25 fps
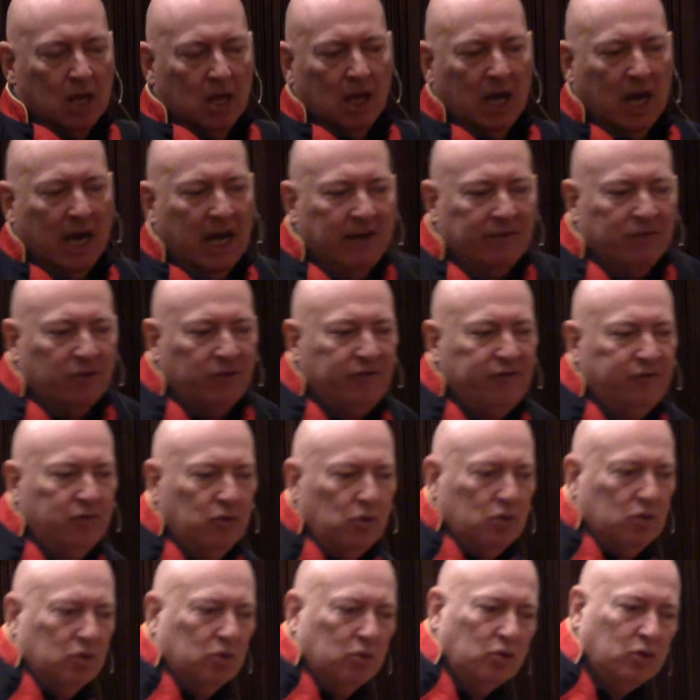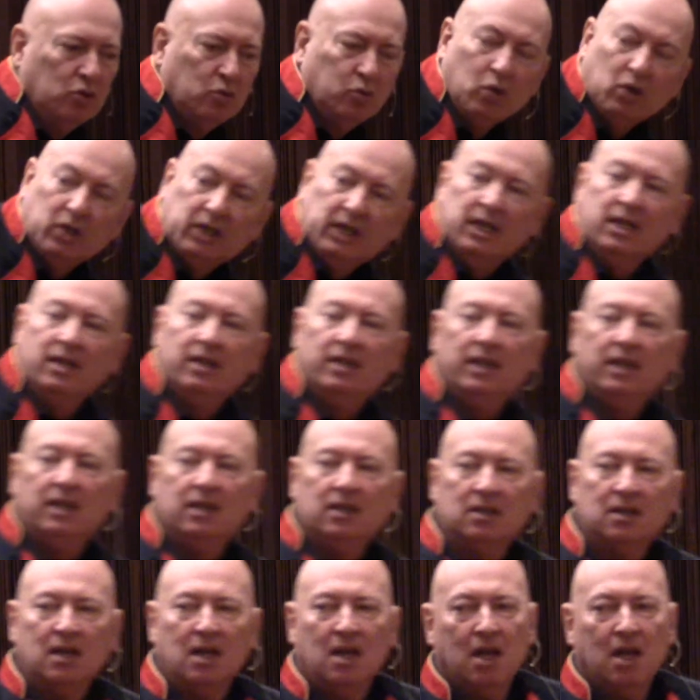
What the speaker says: I have a full crew working there,